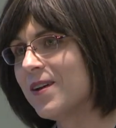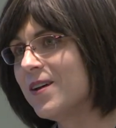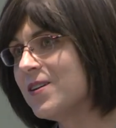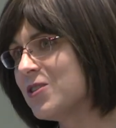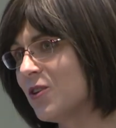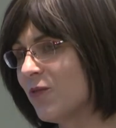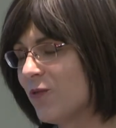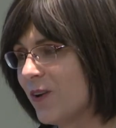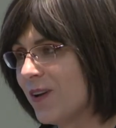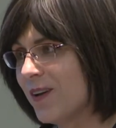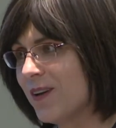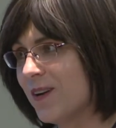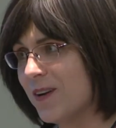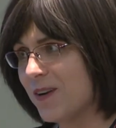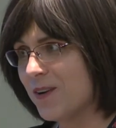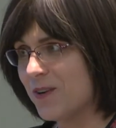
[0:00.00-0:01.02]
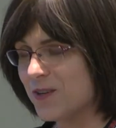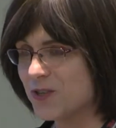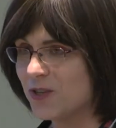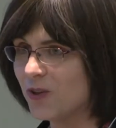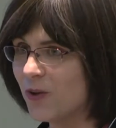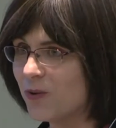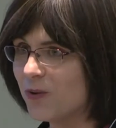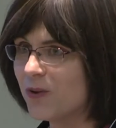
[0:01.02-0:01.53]
So if we can encourage
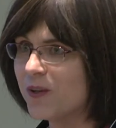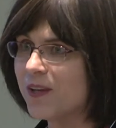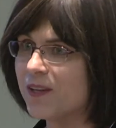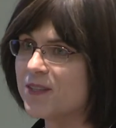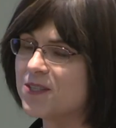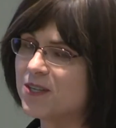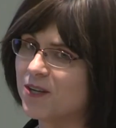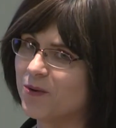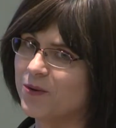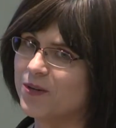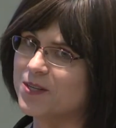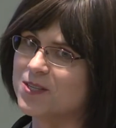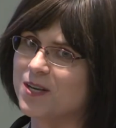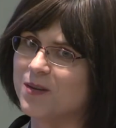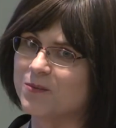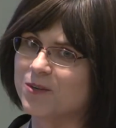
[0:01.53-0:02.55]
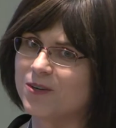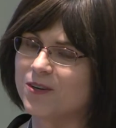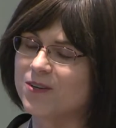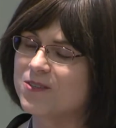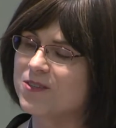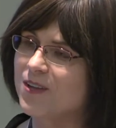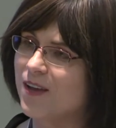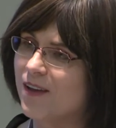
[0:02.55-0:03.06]
local kids to go into STEM
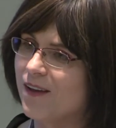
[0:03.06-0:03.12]
careers,